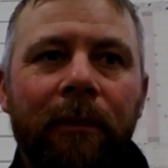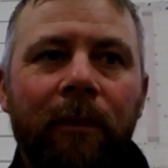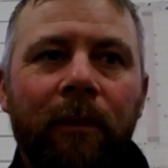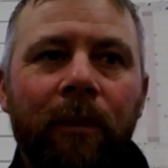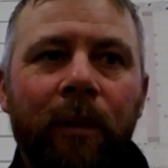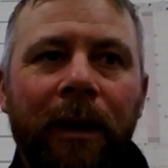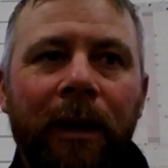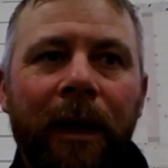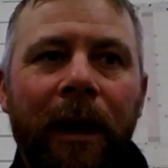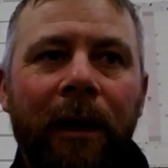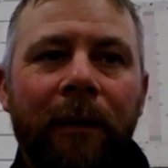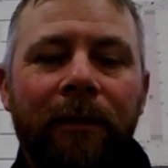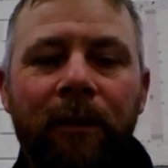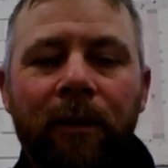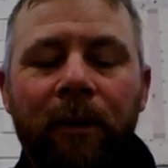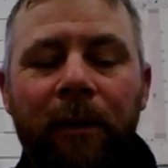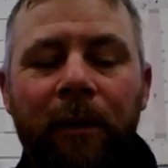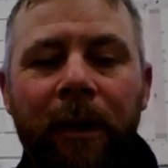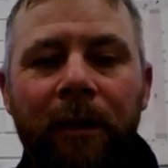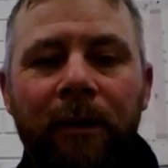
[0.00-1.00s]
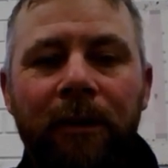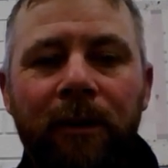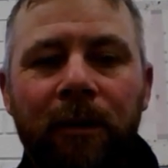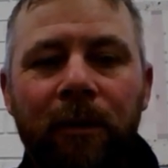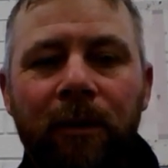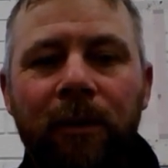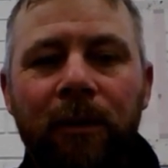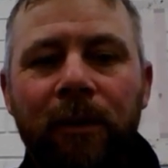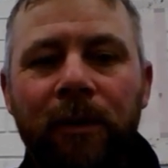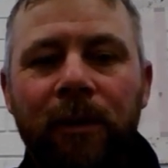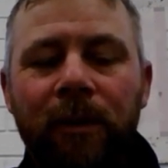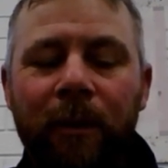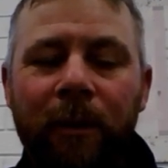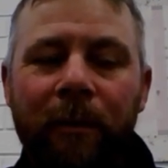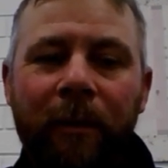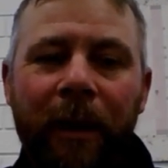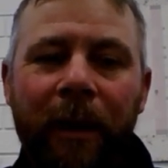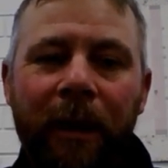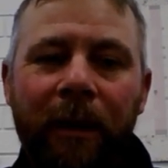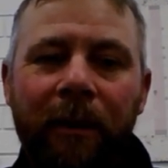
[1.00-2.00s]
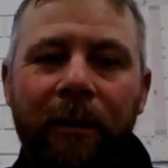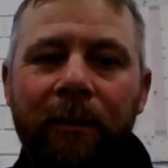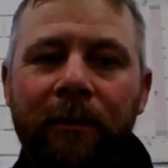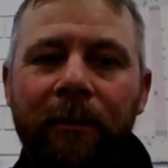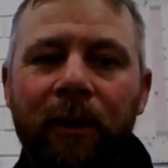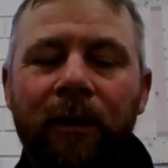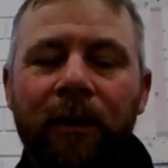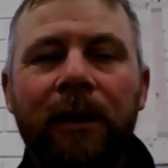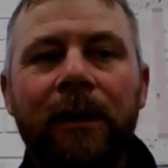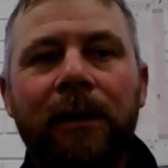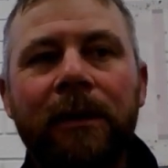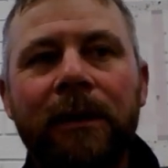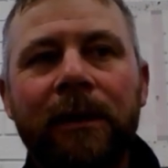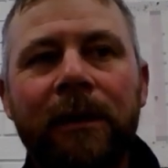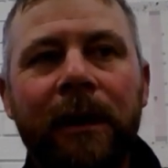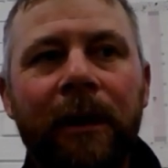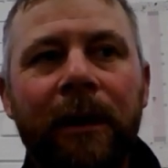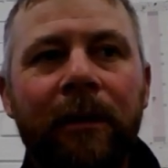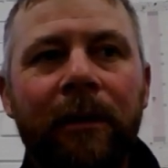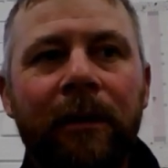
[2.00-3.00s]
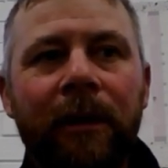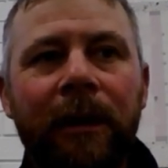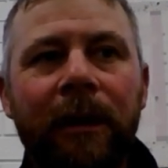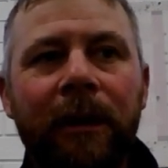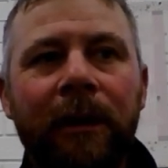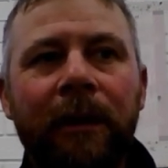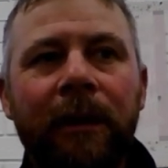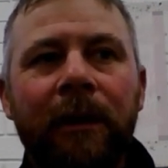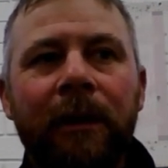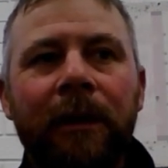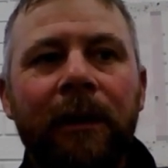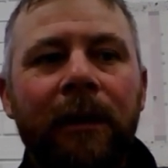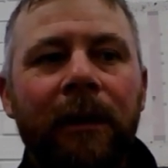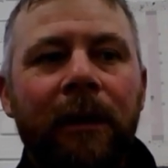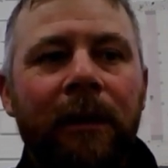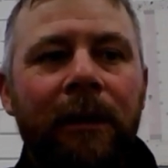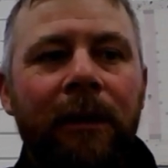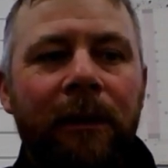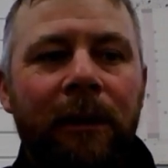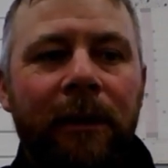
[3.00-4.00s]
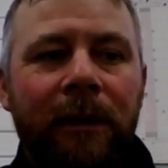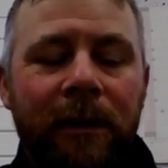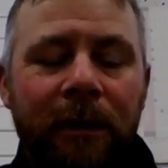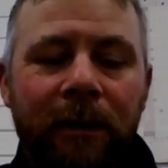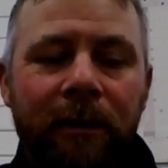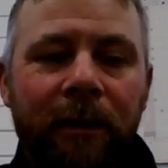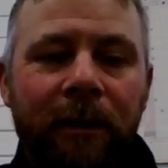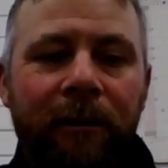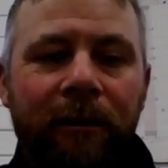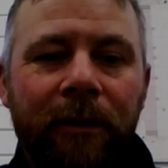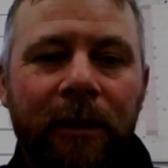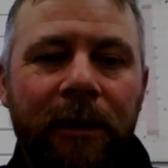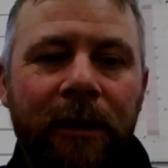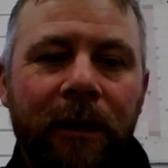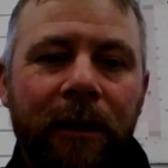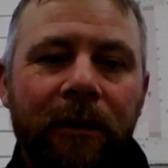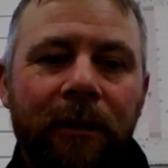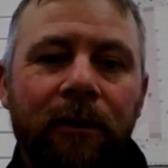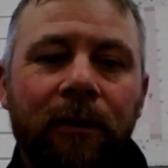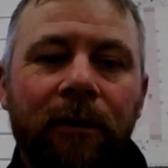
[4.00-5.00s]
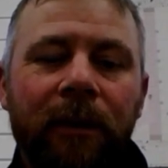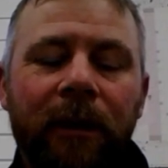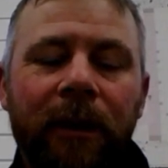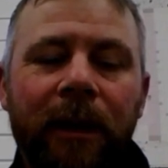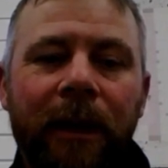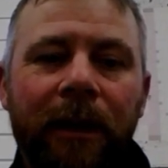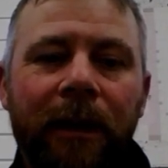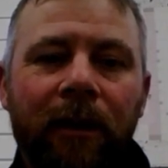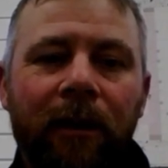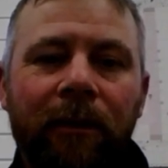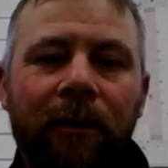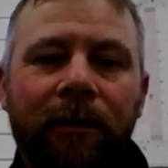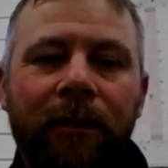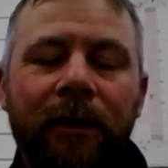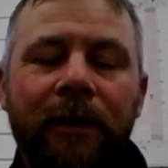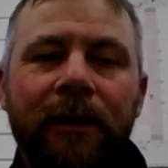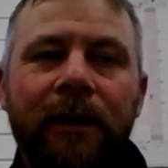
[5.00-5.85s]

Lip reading: We have to approach horses to empower them, not necessarily listen to every signal that they offer.